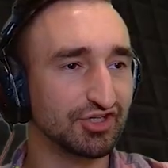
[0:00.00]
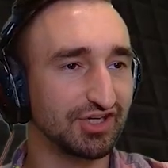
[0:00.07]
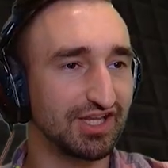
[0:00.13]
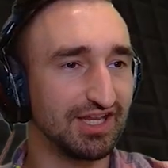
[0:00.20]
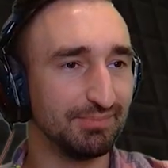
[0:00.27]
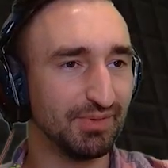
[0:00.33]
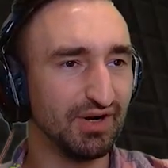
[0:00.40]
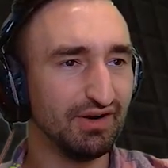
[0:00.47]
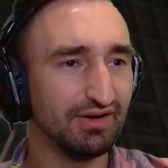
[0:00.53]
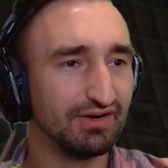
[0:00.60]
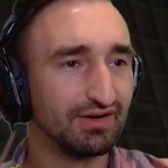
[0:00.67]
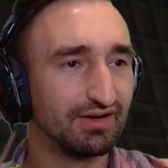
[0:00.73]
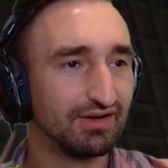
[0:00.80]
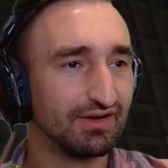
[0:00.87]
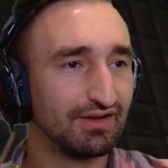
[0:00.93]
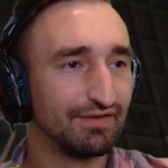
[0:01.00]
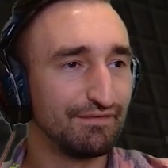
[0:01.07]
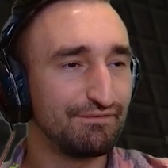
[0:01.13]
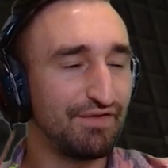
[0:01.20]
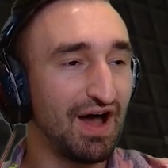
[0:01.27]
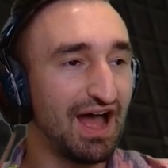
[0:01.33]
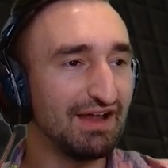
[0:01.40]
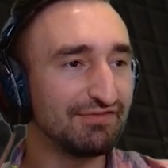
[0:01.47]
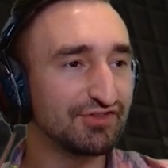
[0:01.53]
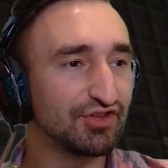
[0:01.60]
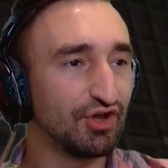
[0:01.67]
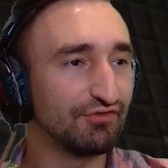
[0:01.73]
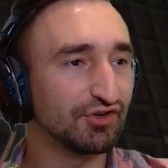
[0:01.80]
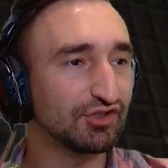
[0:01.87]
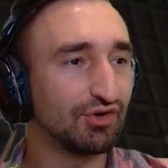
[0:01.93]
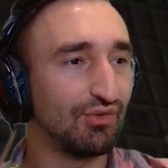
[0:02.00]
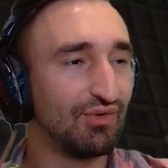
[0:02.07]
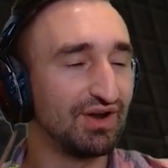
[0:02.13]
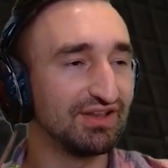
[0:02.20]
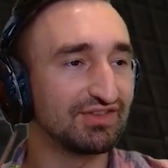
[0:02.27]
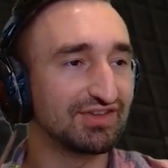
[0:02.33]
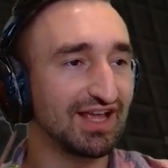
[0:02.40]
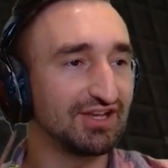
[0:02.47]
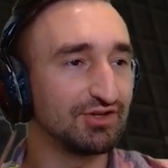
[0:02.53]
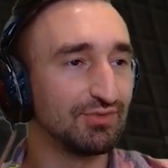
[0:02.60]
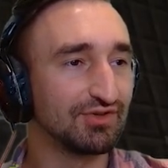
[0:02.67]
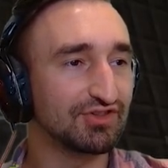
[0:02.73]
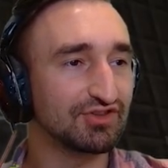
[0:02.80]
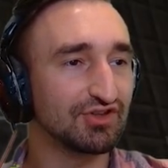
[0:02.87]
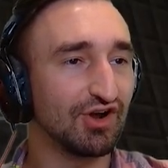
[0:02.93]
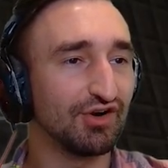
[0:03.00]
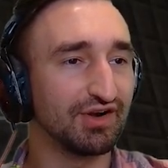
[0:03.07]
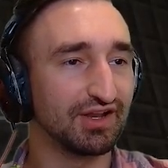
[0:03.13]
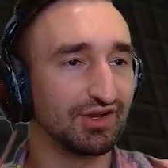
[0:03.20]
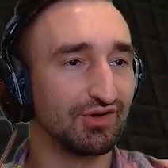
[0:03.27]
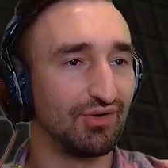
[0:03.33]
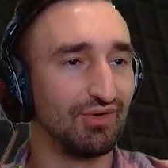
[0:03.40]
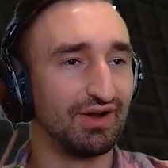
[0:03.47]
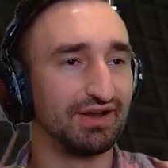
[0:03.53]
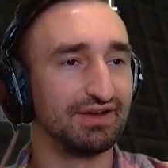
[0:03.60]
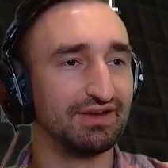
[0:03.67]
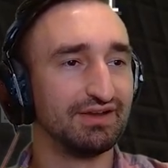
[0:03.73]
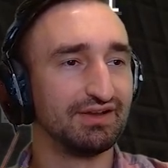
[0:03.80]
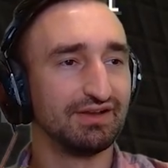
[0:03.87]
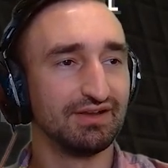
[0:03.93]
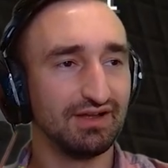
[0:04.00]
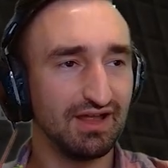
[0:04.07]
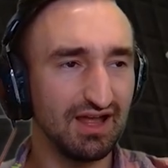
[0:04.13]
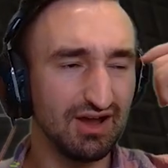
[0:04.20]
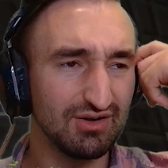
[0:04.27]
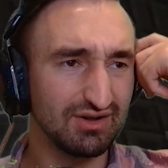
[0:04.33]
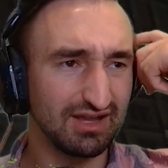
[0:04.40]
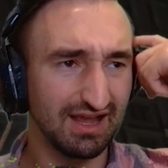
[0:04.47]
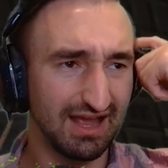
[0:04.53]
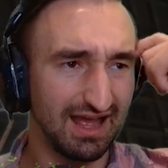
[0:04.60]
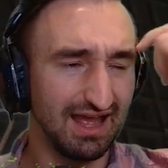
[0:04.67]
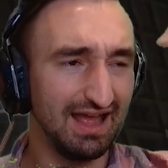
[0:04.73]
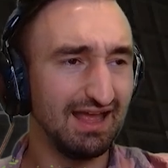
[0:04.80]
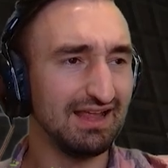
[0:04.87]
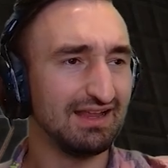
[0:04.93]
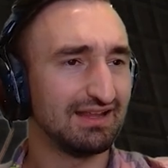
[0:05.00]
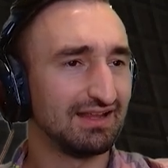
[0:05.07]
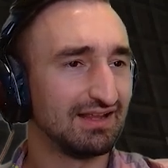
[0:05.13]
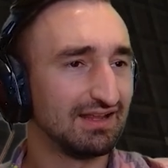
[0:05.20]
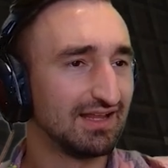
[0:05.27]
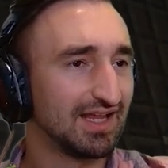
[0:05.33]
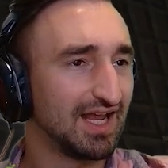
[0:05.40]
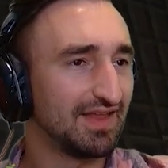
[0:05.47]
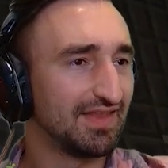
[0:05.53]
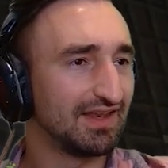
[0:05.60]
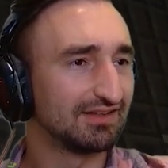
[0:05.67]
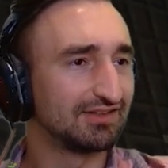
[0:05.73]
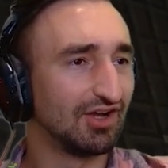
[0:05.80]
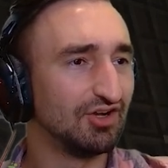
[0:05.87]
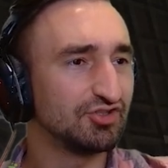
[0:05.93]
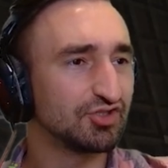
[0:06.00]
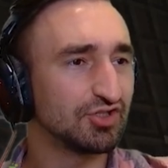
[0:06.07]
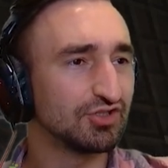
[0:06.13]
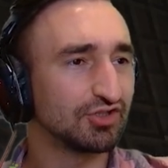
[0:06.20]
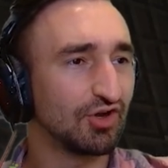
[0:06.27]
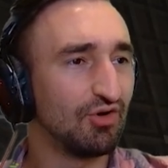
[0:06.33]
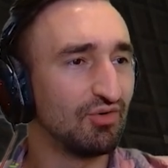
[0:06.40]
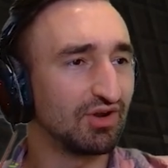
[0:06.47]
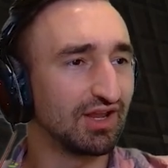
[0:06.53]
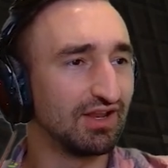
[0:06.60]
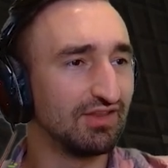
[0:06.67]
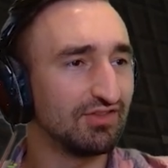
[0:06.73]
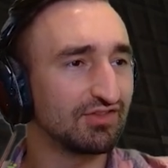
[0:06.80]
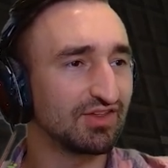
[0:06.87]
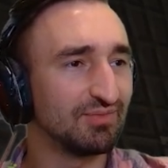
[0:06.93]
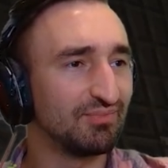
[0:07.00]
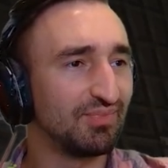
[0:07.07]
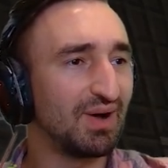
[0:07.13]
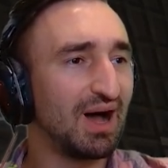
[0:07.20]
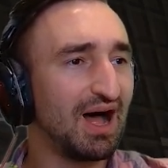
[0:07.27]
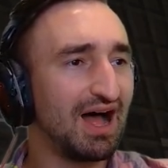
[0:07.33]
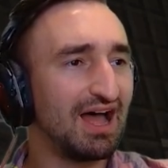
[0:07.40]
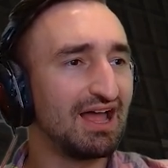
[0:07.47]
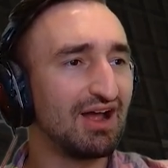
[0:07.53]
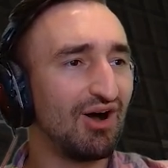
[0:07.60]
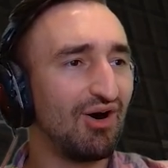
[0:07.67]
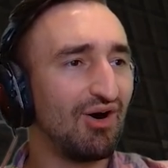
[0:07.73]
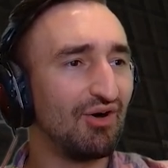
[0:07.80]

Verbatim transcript: Keeper. Five silver coins get you a starting coin. Okay. And then dungeon tokens can buy all